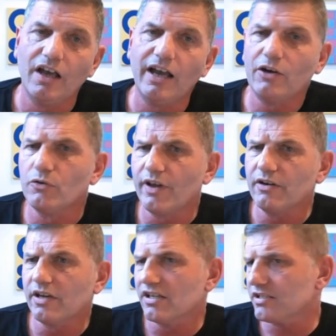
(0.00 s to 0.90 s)
And
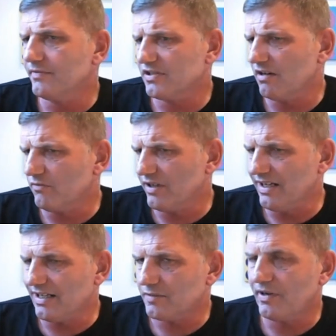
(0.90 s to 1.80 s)
although customers don't
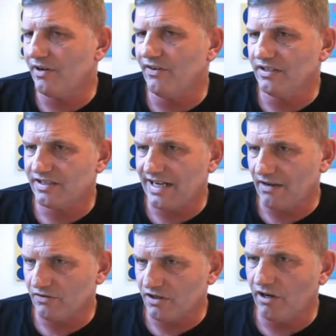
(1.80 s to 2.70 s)
really experience
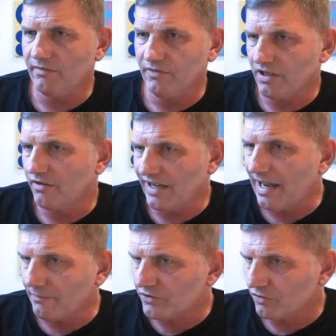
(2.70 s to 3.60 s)
downtime, you know, the
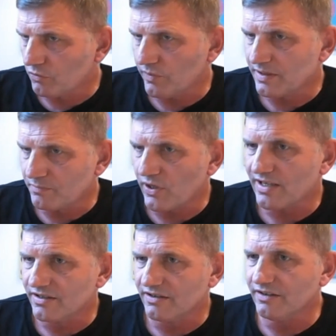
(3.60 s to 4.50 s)
apps are always
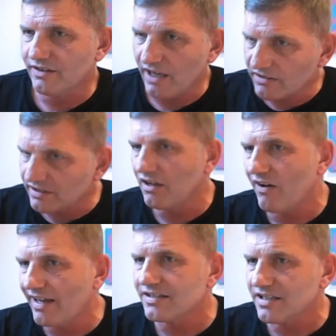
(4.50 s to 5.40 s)
present, the
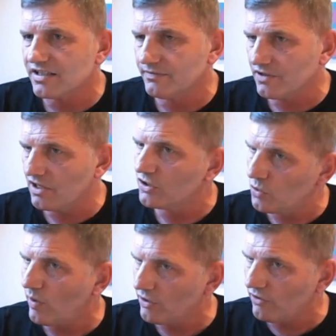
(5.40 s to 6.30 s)
underlying systems are
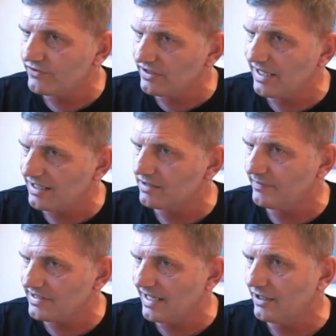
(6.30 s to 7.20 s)
quite often had to
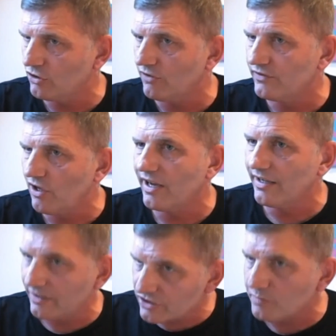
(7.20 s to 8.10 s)
be taken
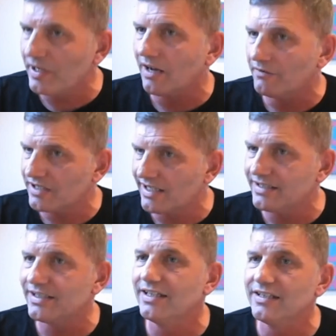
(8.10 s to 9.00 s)
offline to be
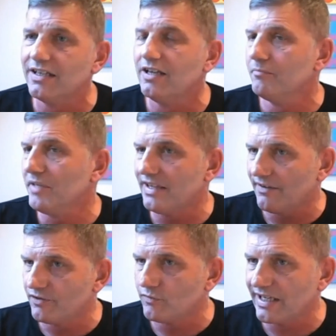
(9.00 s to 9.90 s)
updated, be
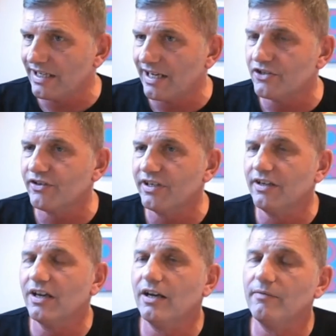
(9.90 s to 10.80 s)
that for
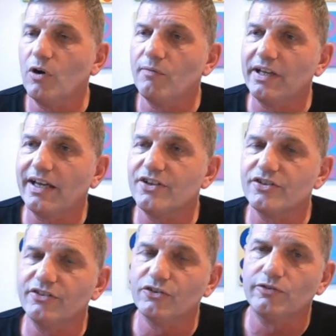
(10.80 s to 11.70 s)
regulatory
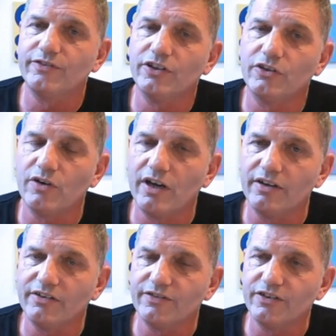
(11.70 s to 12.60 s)
obligations or for
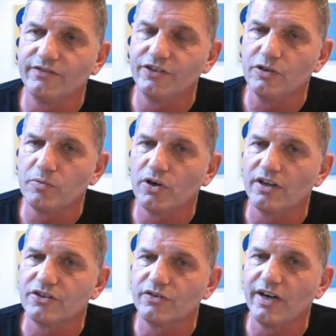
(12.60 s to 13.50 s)
new
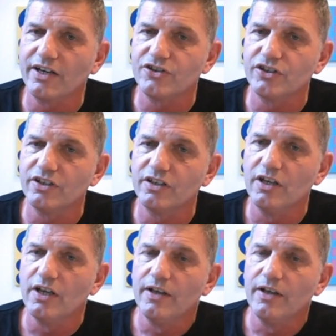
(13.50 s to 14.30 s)
product creation.